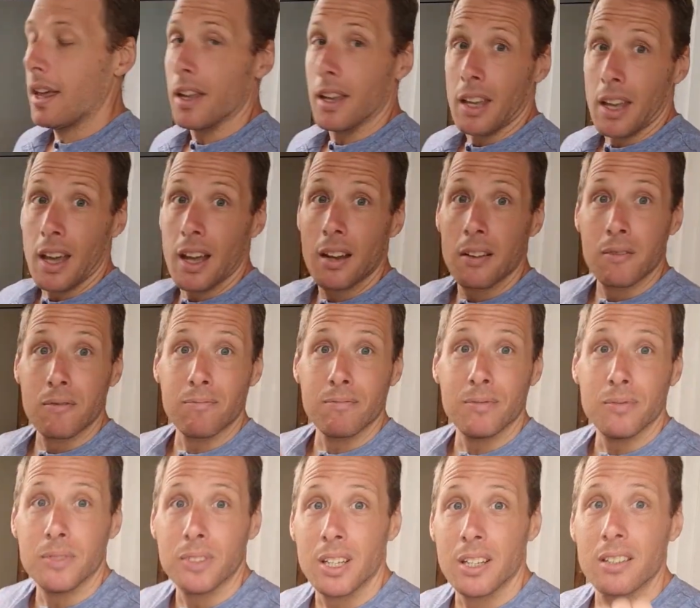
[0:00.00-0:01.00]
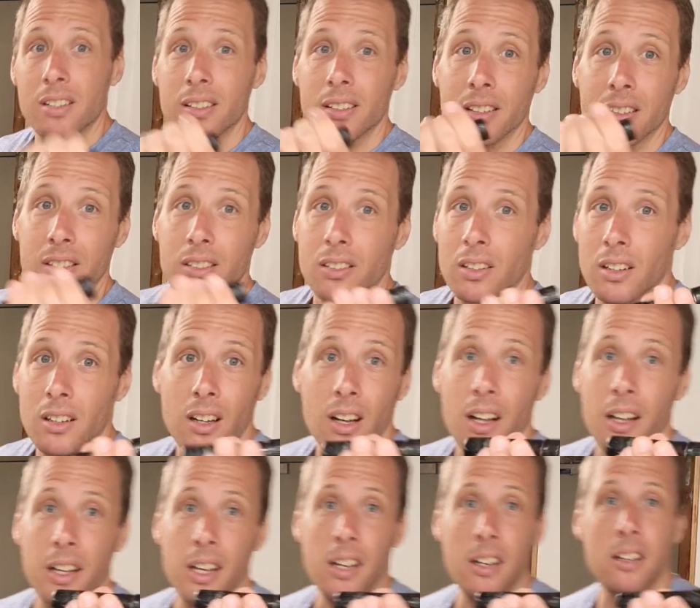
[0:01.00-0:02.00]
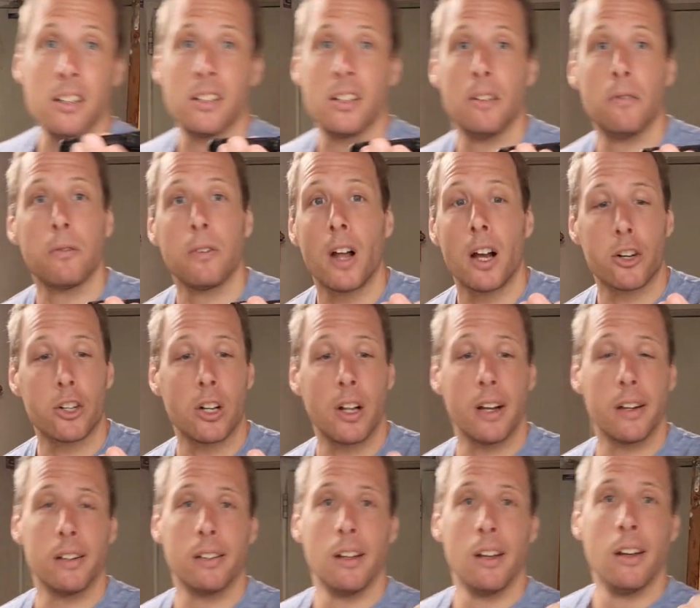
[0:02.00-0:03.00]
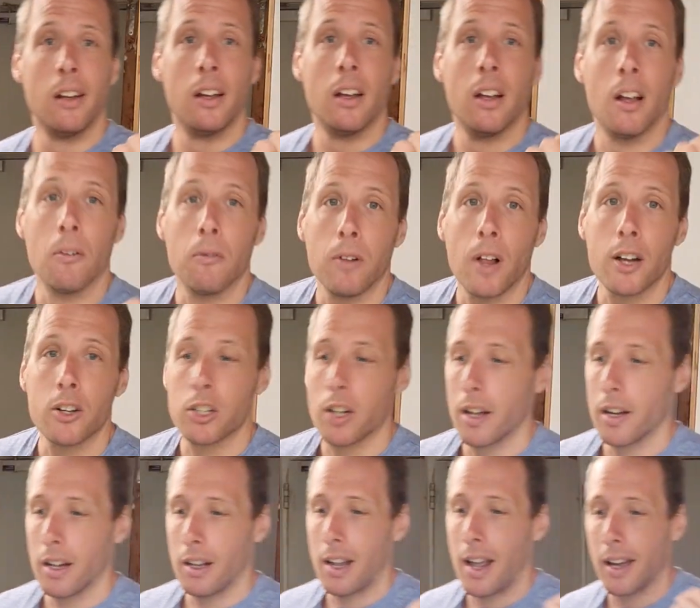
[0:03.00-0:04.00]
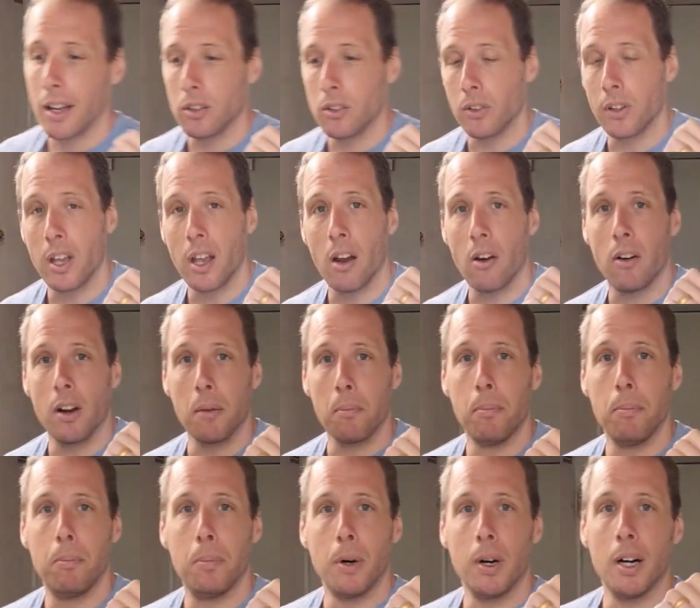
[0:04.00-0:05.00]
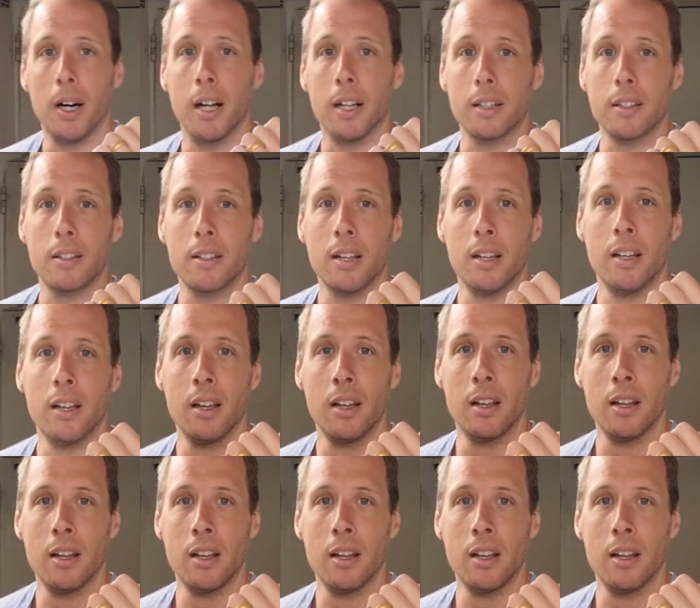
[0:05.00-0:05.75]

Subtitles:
Again, this is an EDC flashlight. A flashlight I like to carry, but